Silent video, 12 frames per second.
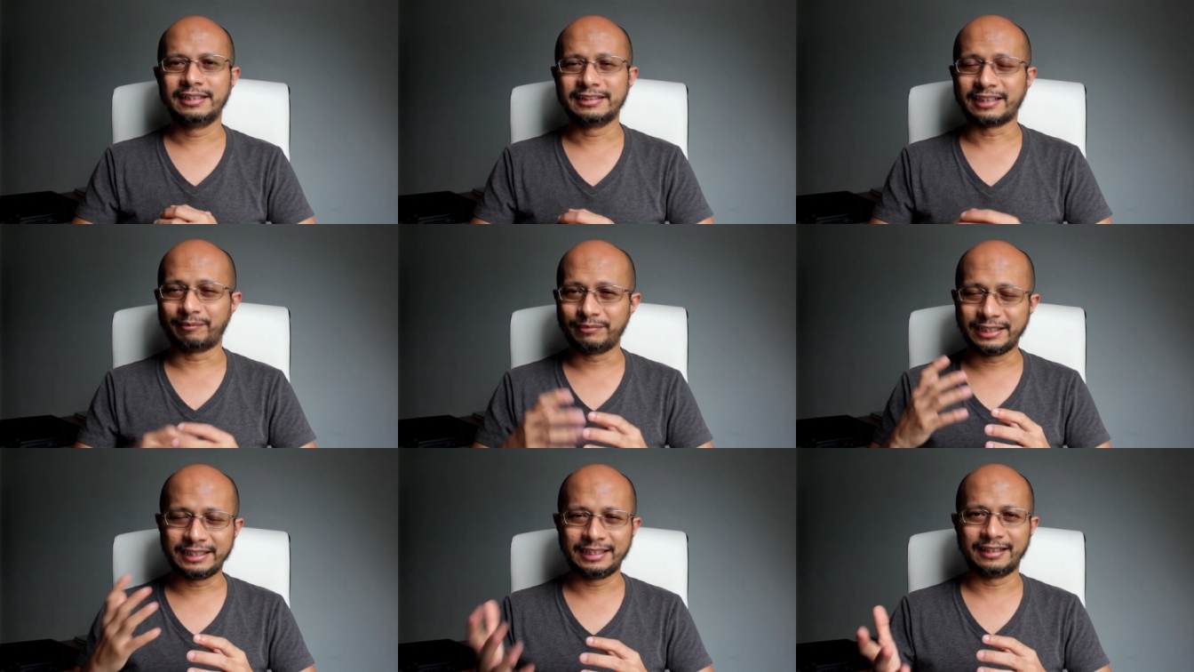
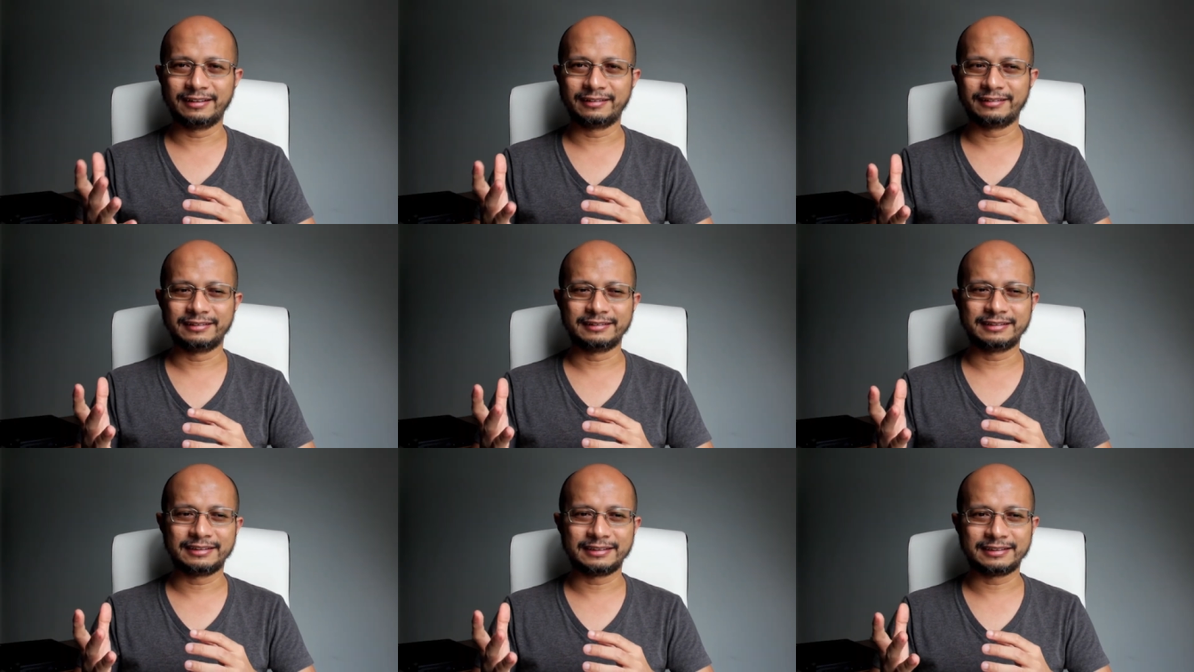Something yang
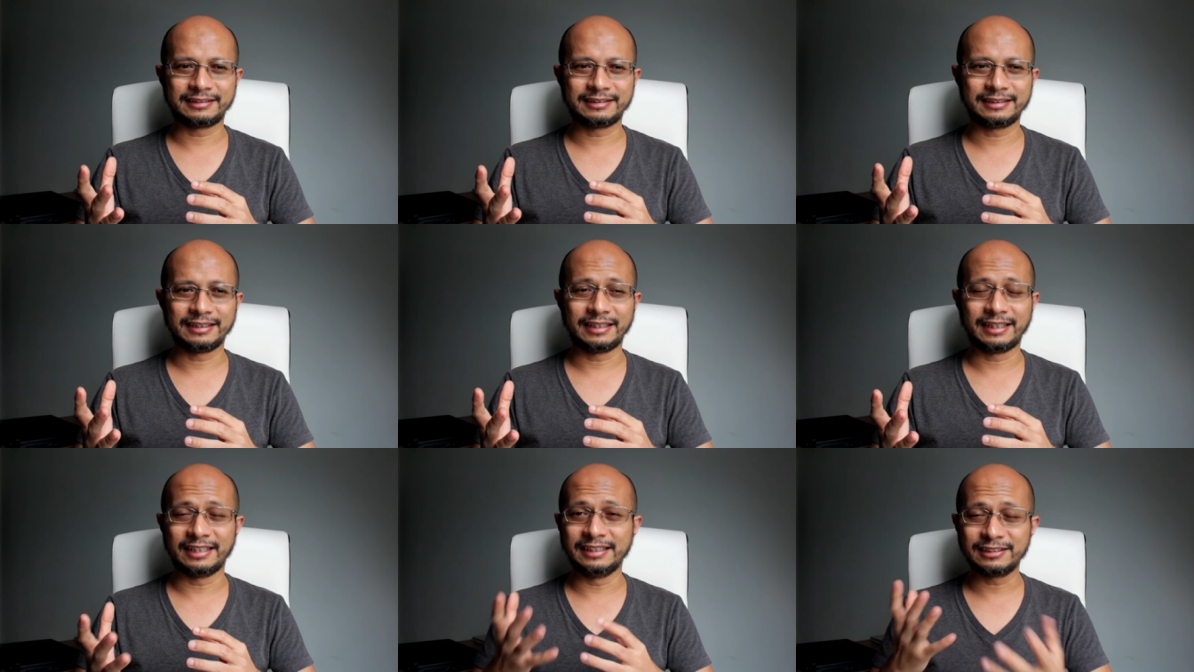
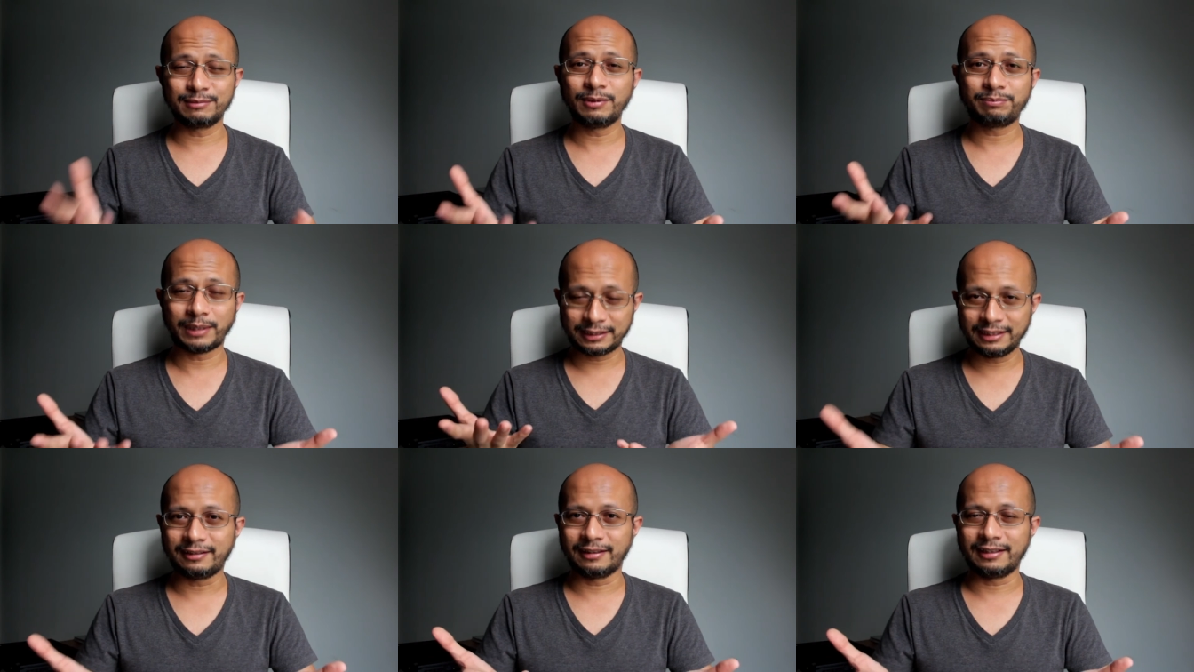it needs to be
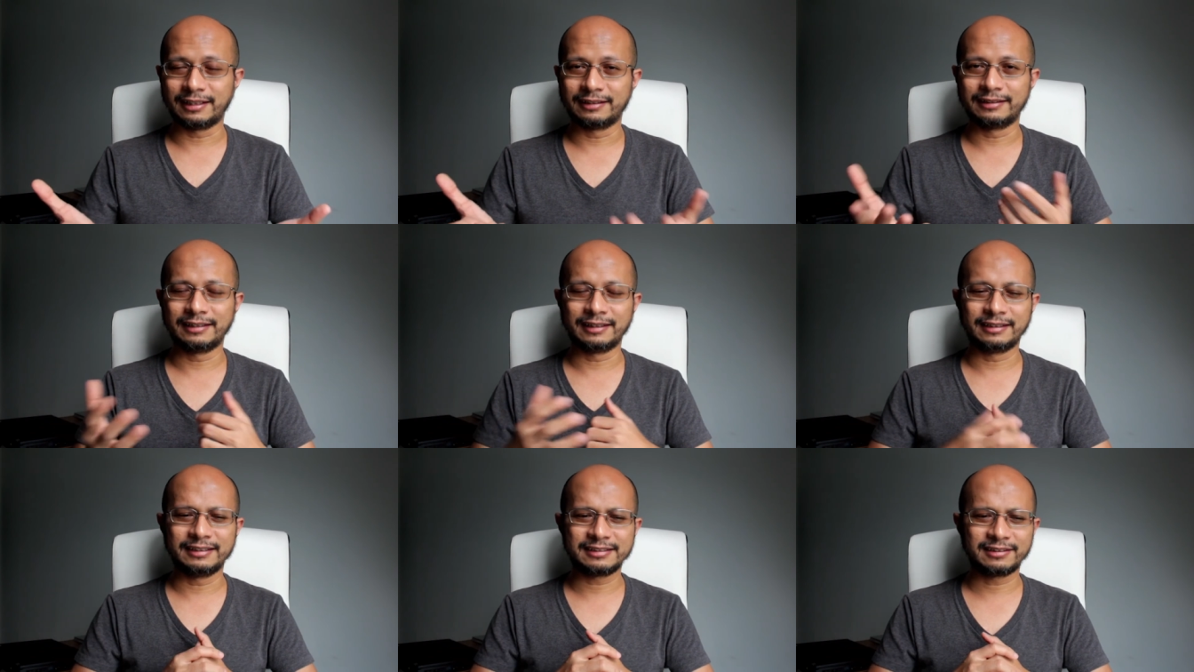practical lah.
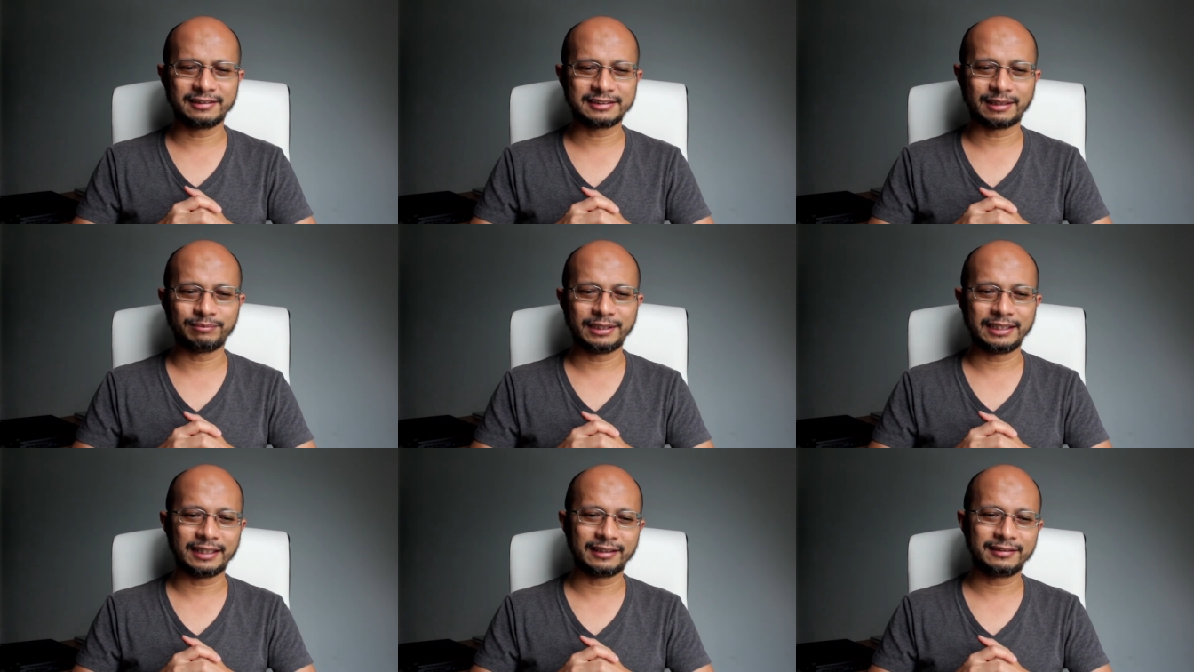Yeah, it's not
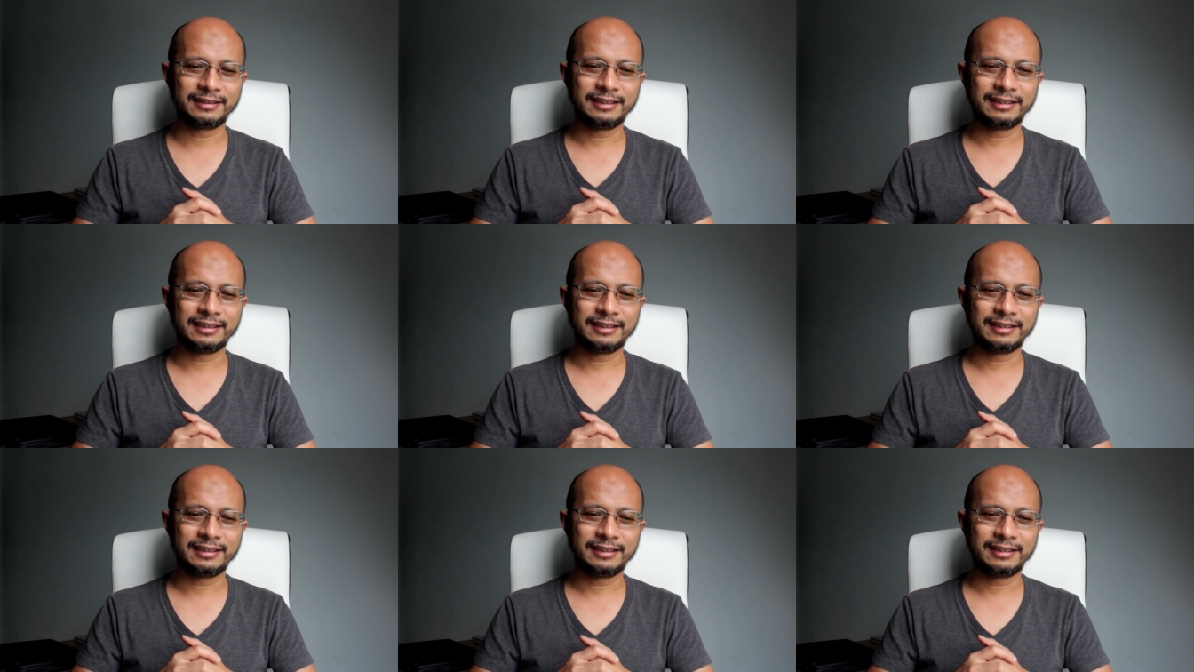something that